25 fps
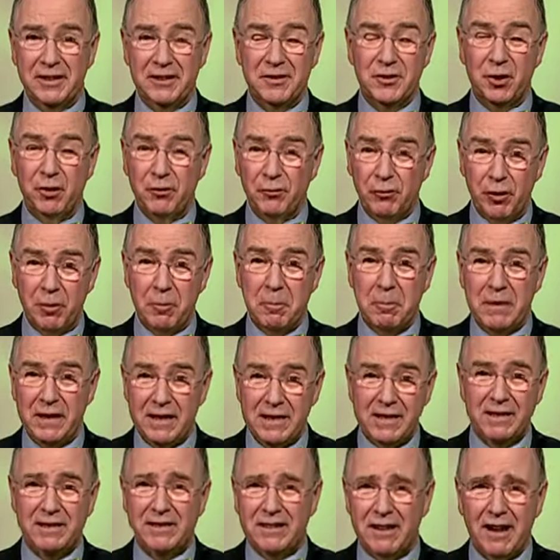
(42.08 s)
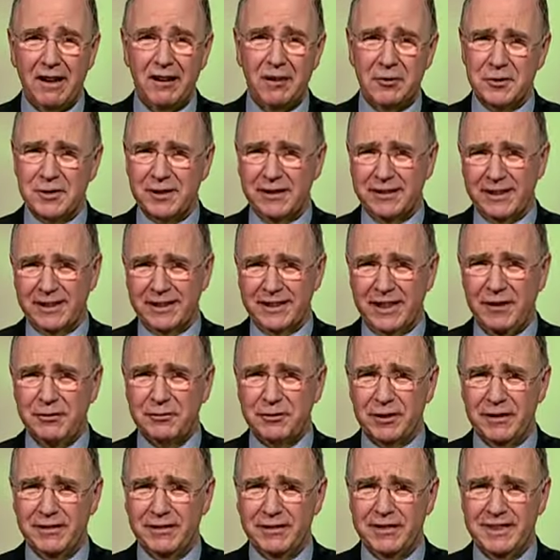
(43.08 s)
it's over $1 billion that got
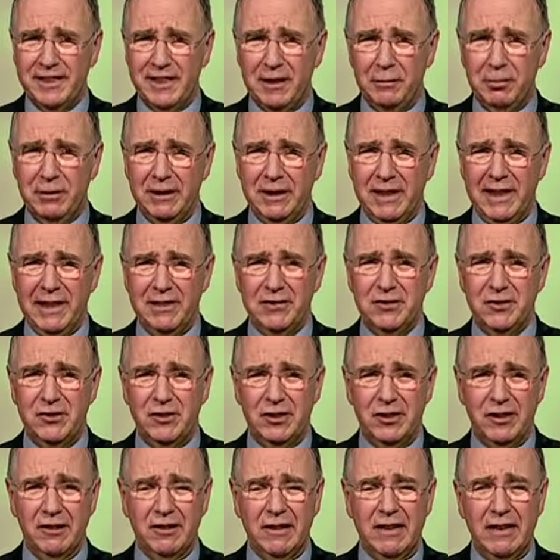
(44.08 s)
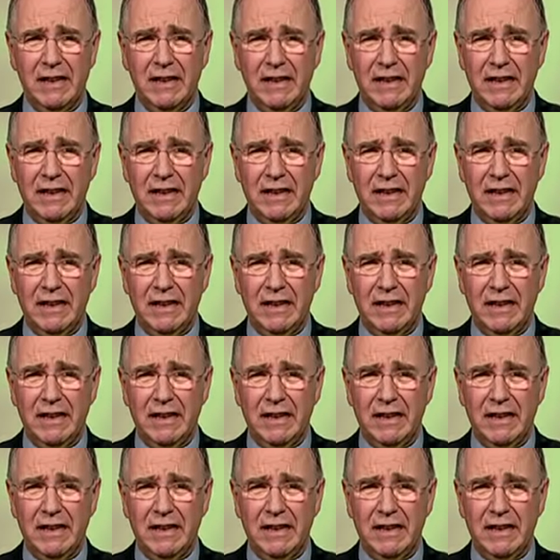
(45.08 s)
left on the table last year.